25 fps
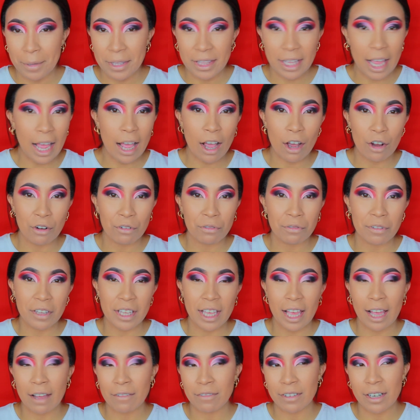But that whole
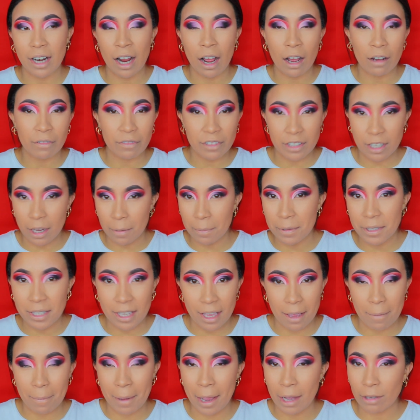thing having half a tub of
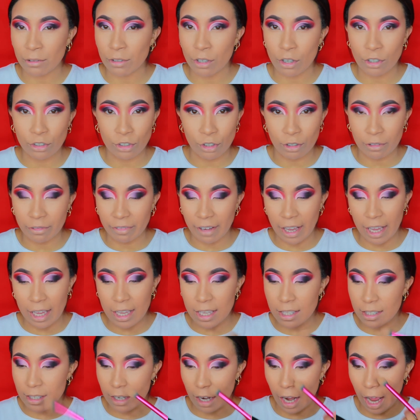setting powder on your face,